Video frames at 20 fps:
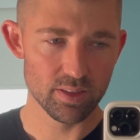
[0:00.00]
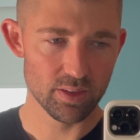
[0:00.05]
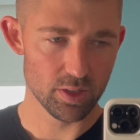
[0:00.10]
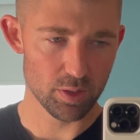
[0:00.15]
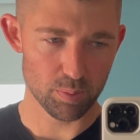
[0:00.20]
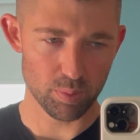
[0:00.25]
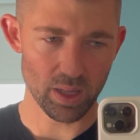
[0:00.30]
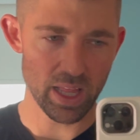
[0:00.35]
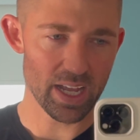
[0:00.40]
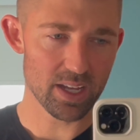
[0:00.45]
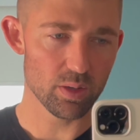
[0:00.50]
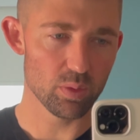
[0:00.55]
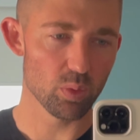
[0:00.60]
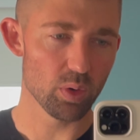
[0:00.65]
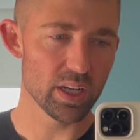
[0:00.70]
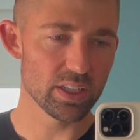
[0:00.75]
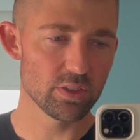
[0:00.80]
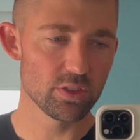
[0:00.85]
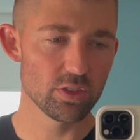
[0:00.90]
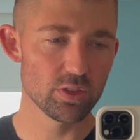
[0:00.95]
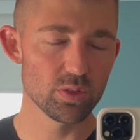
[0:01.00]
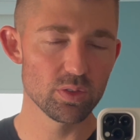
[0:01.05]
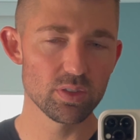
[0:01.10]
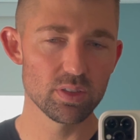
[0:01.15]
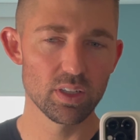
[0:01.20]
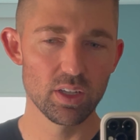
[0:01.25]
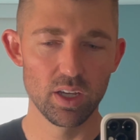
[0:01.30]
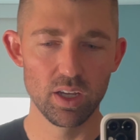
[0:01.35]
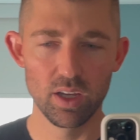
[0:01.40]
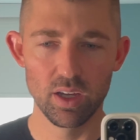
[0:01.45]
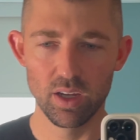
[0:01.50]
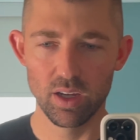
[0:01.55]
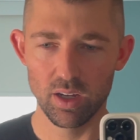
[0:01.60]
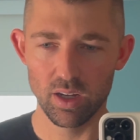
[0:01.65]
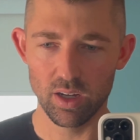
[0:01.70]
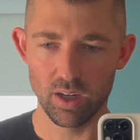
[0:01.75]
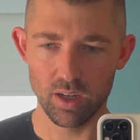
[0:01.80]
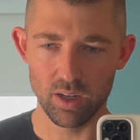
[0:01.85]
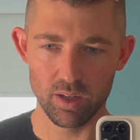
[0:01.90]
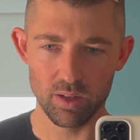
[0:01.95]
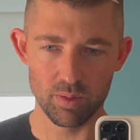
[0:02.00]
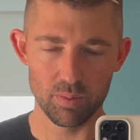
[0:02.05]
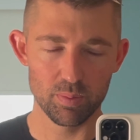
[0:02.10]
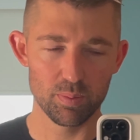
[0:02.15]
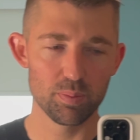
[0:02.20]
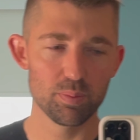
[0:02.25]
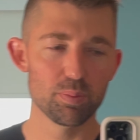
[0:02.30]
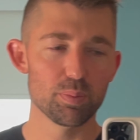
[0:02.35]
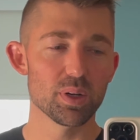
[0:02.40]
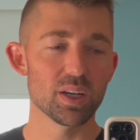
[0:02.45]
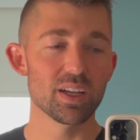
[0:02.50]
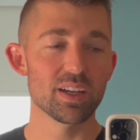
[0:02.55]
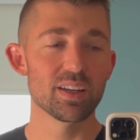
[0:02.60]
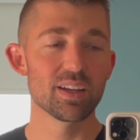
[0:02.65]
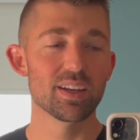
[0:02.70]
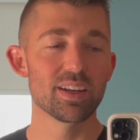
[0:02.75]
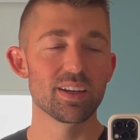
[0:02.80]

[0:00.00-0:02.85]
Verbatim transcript: They're black and white shoes. Um, but